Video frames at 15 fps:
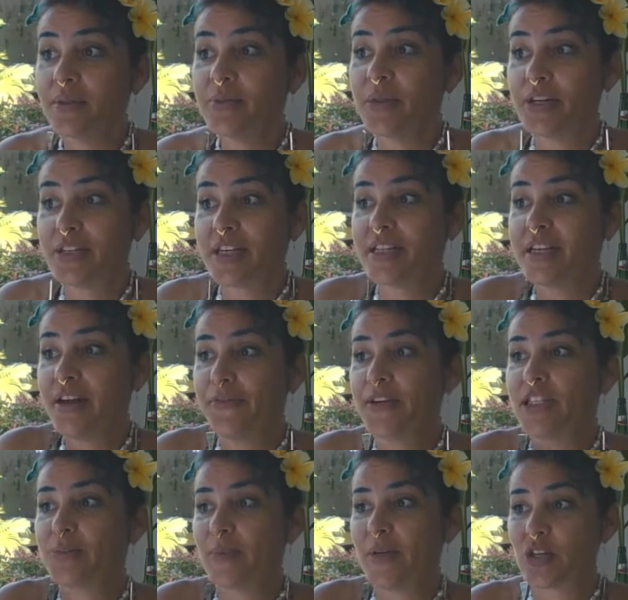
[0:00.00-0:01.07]
There's a
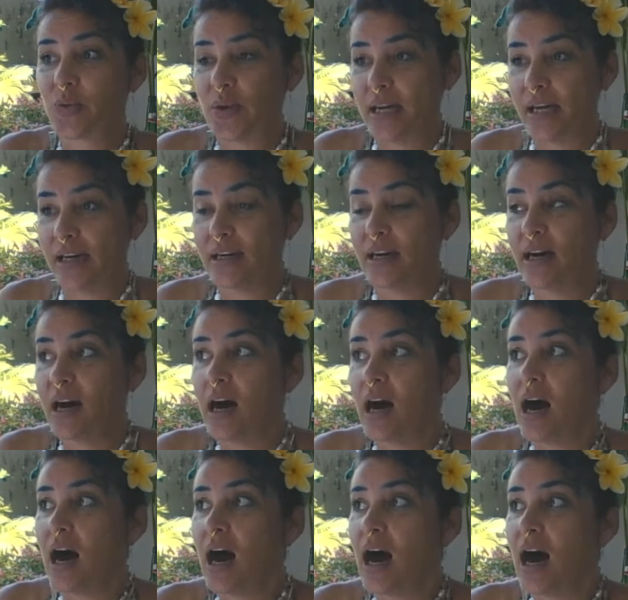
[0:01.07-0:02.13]
difference between
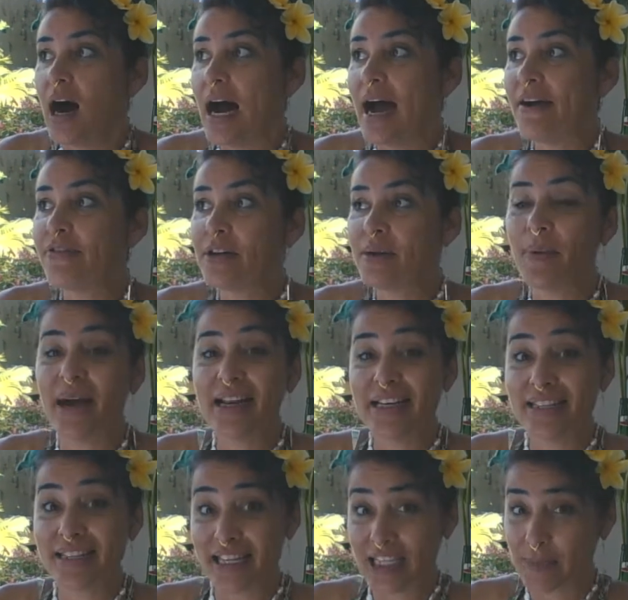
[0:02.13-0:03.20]

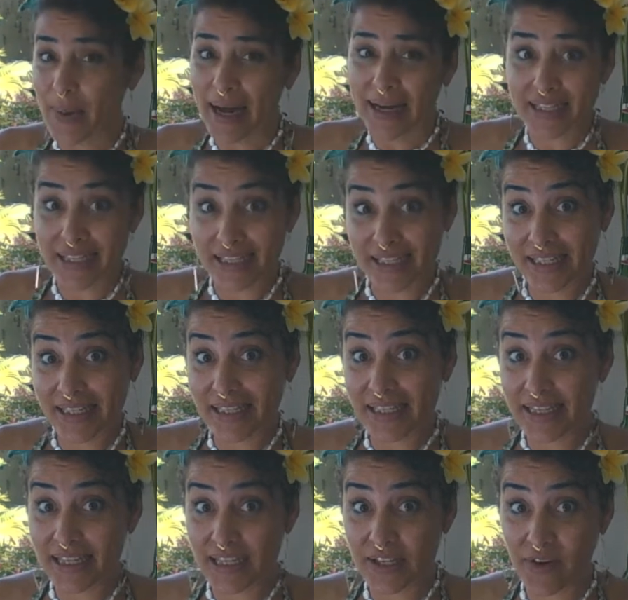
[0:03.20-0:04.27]
everybody's expecting to
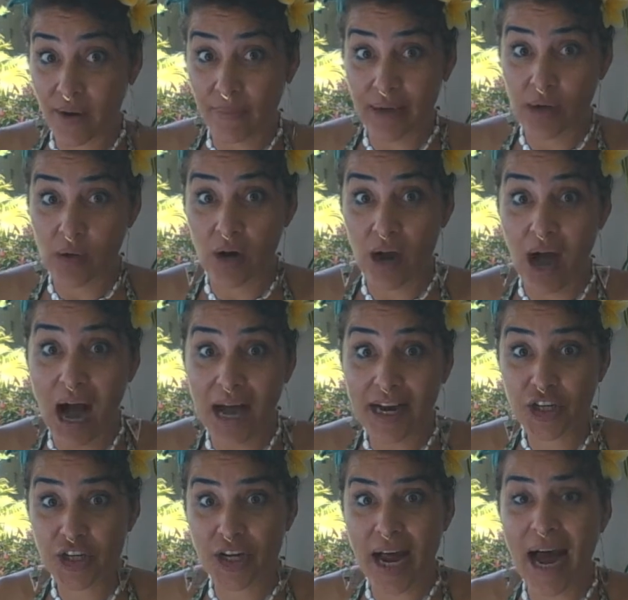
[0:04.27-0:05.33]
see this from me, or I
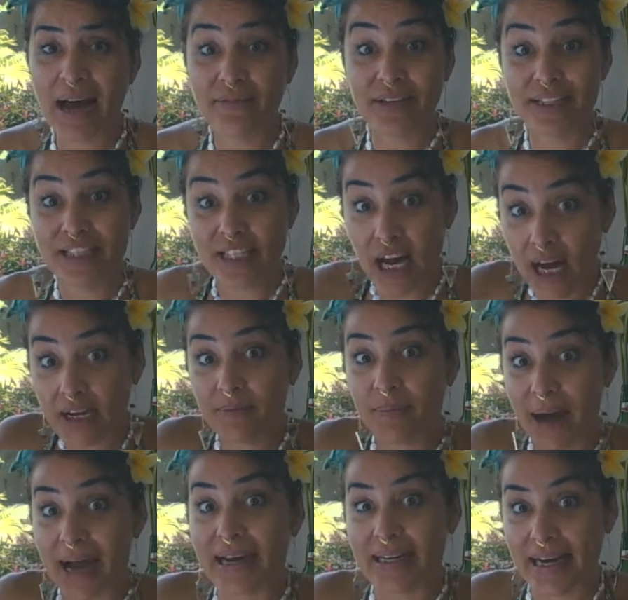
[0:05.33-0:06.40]
should have it done
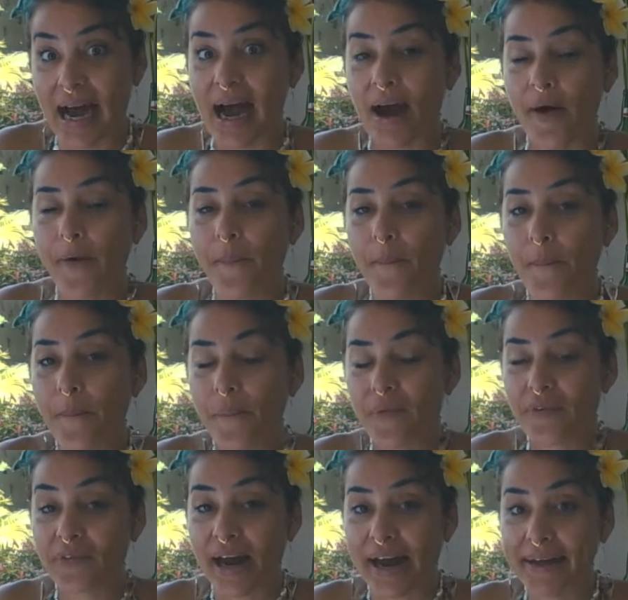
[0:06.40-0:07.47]
by now,
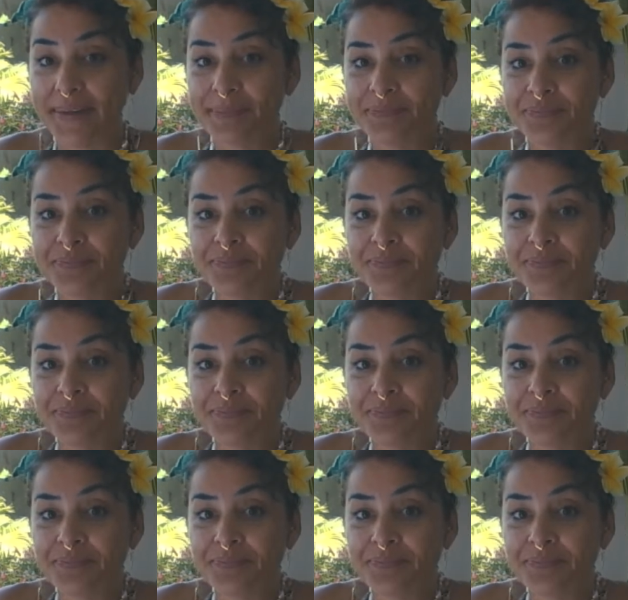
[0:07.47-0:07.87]
right?